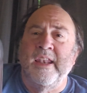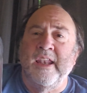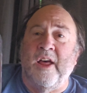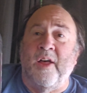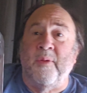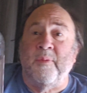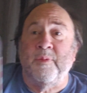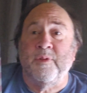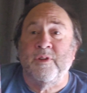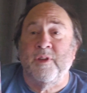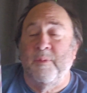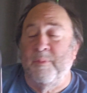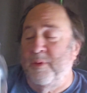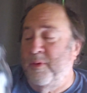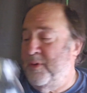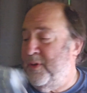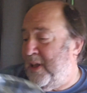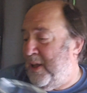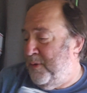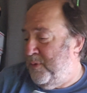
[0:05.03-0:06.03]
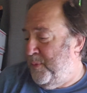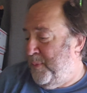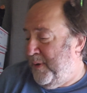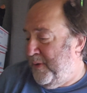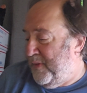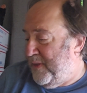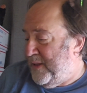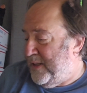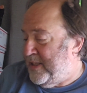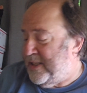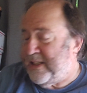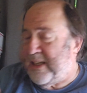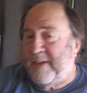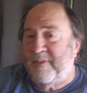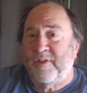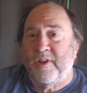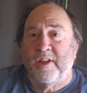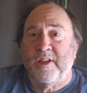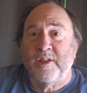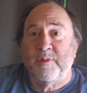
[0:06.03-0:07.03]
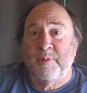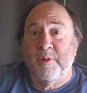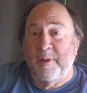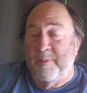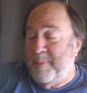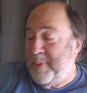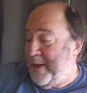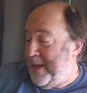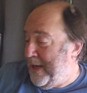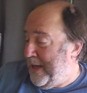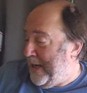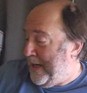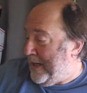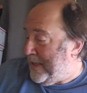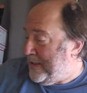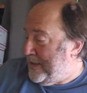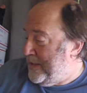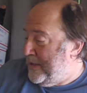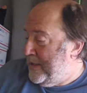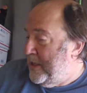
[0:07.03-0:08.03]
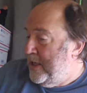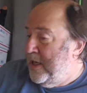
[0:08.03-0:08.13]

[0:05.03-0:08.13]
Now, some people have asked me about this. I've done this in the past.